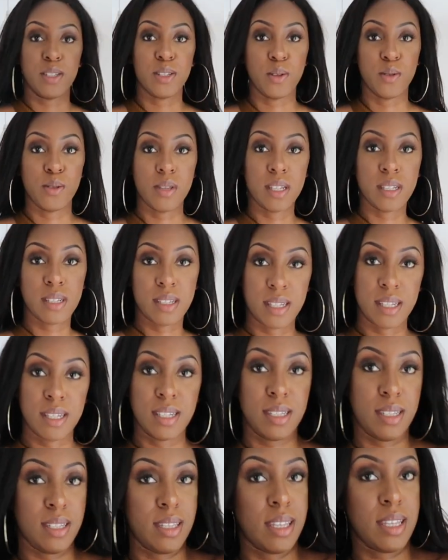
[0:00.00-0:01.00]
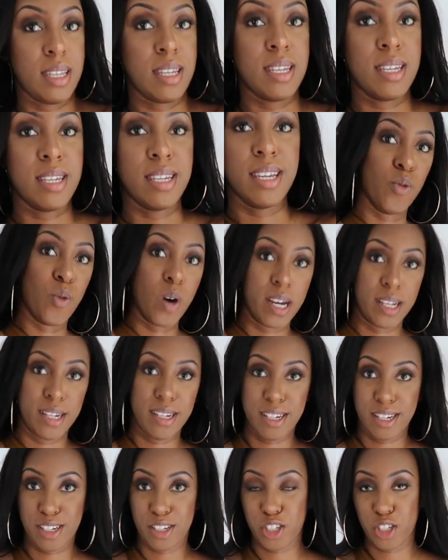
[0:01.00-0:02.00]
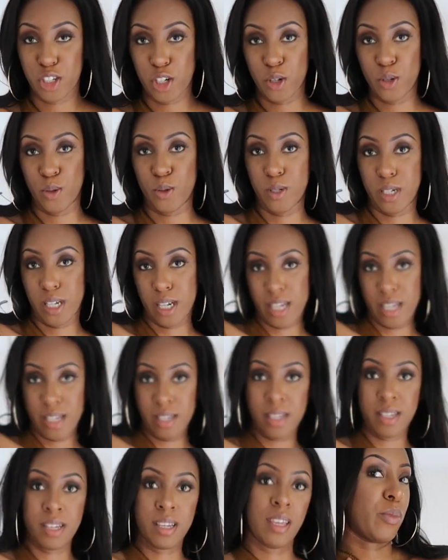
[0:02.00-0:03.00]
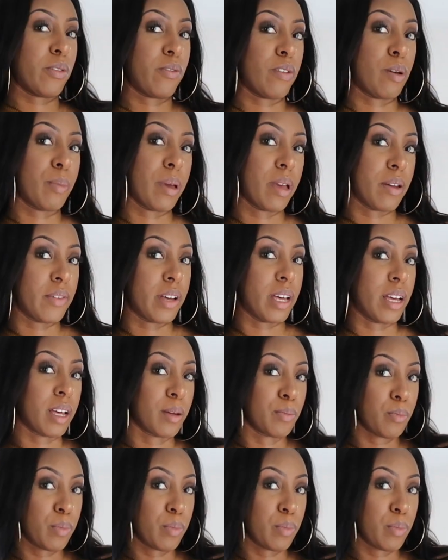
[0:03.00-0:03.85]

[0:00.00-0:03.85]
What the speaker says: so this is the one shoulder with a bit of a